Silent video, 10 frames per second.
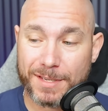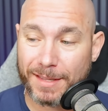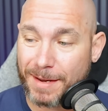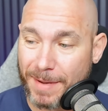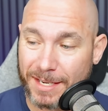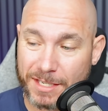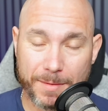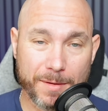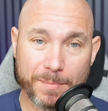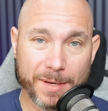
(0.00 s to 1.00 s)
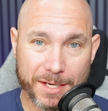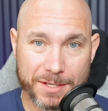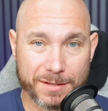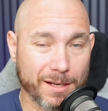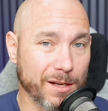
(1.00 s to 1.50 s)
they make some of the best
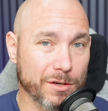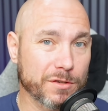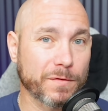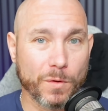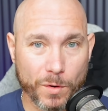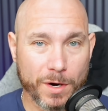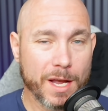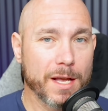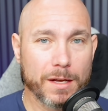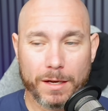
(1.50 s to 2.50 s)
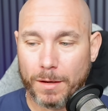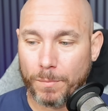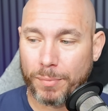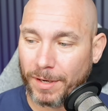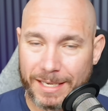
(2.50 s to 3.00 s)
clothes for
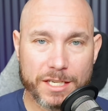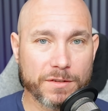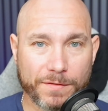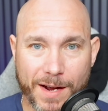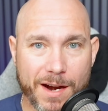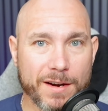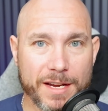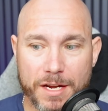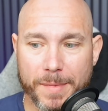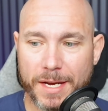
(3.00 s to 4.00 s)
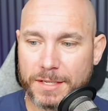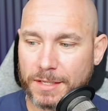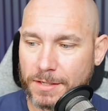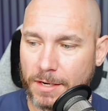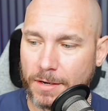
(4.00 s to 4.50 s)
police, fire, EMS,
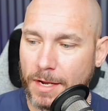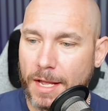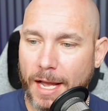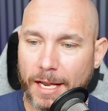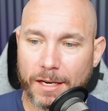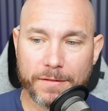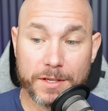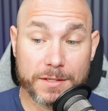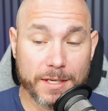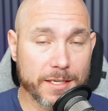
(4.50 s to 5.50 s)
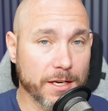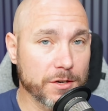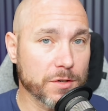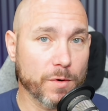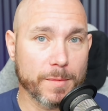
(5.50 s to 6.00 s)
etc. I love these things. I used to
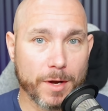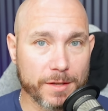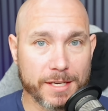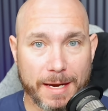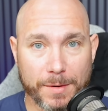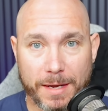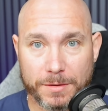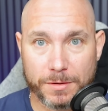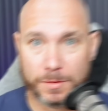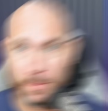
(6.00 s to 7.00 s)
wear them all the time when I was a trooper.